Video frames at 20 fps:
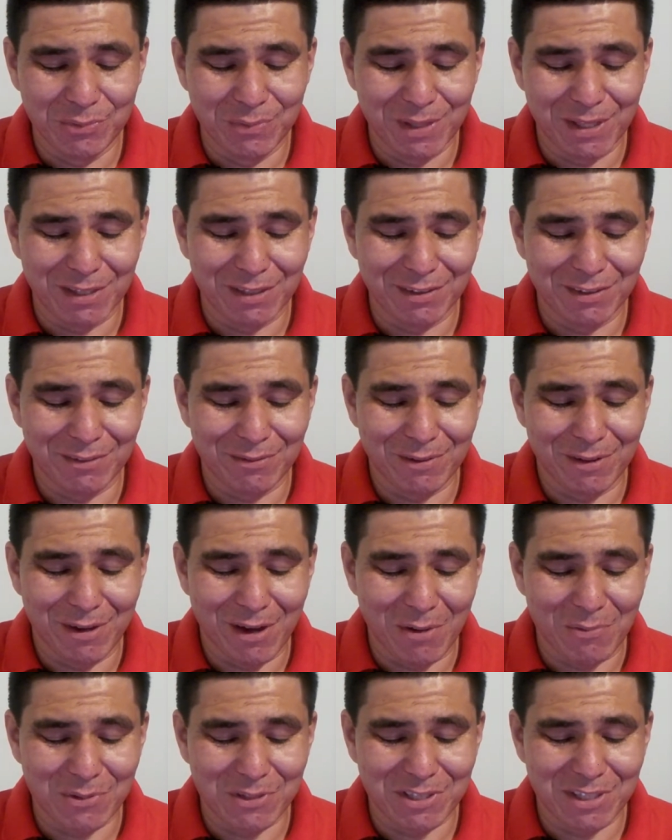and
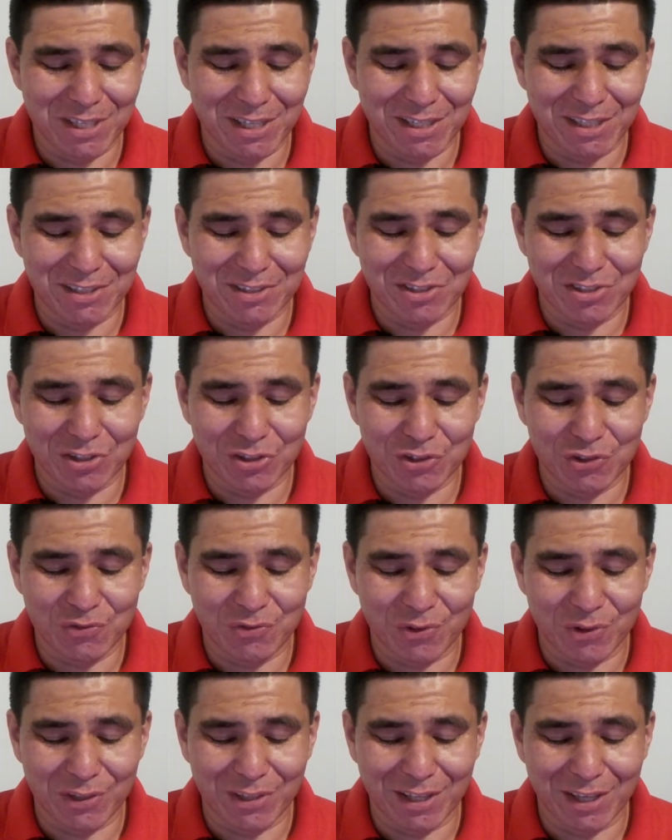I was getting judged
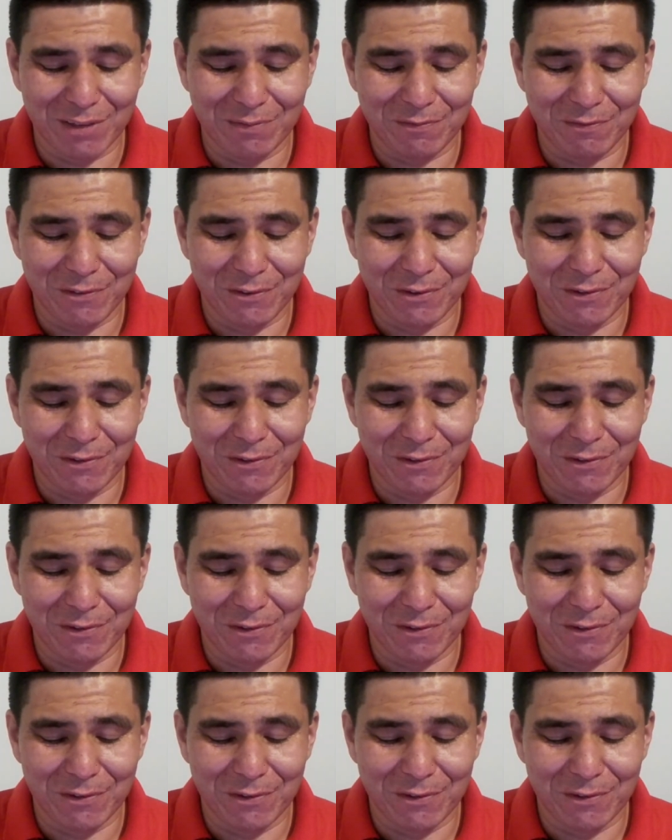for that.